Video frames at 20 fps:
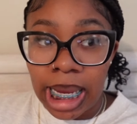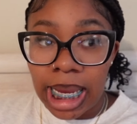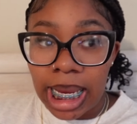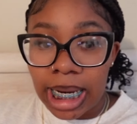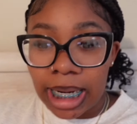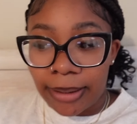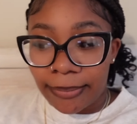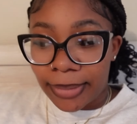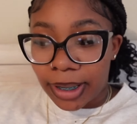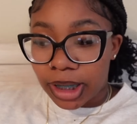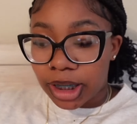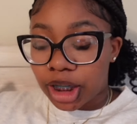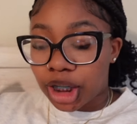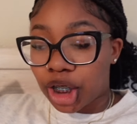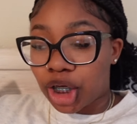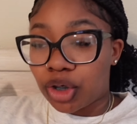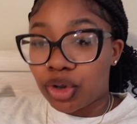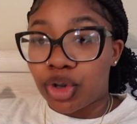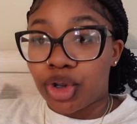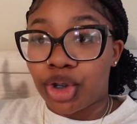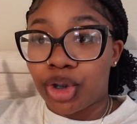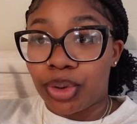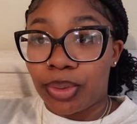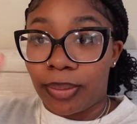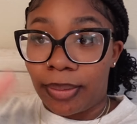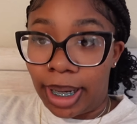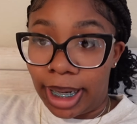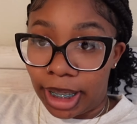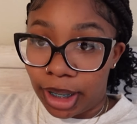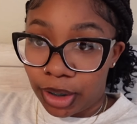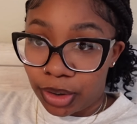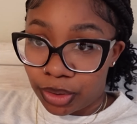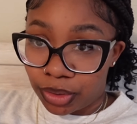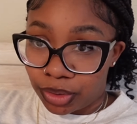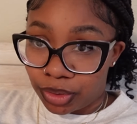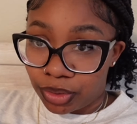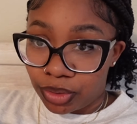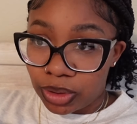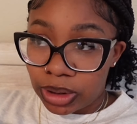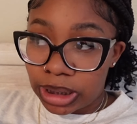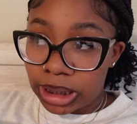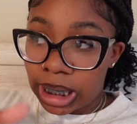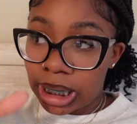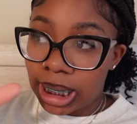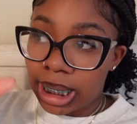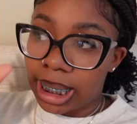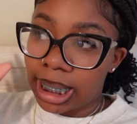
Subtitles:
and I'm about to go to Michael's,